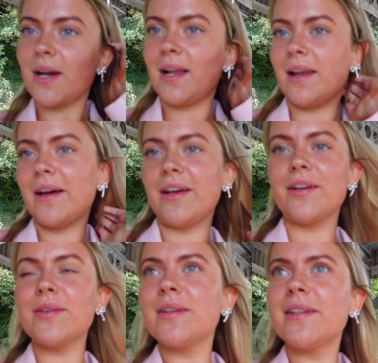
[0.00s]
Hello.
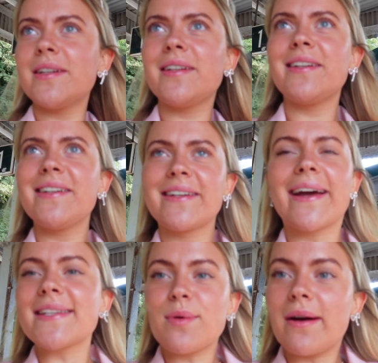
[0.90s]

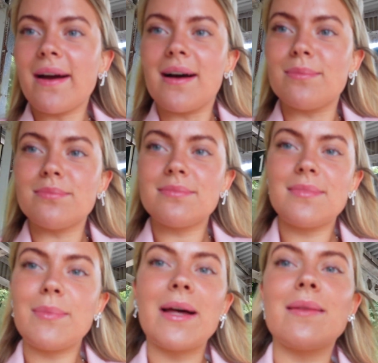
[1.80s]
Guess where I am?
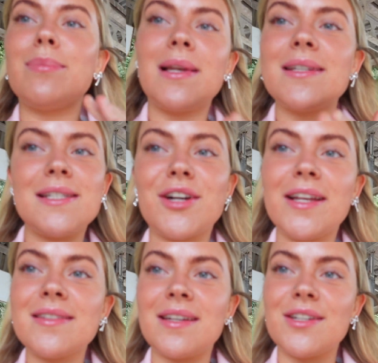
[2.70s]
I'm at the bloody
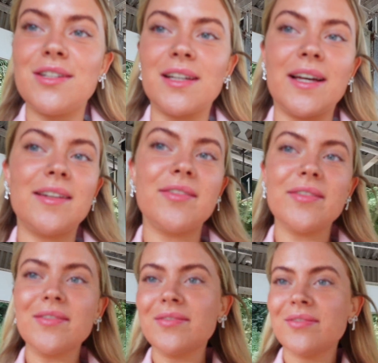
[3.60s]
train station again.
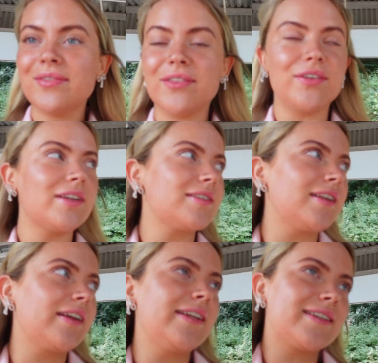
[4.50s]

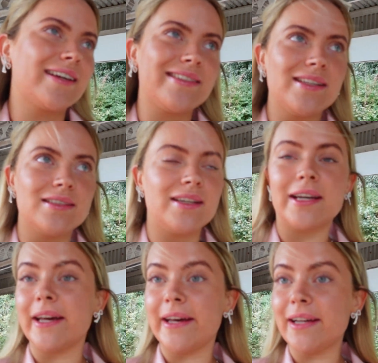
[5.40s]
Honestly, I need to get a season
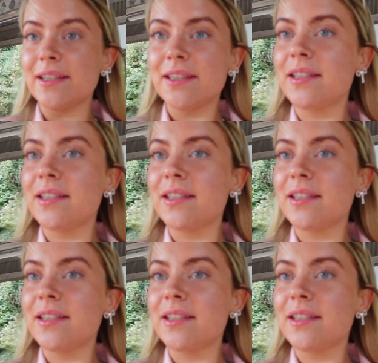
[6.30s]
ticket here.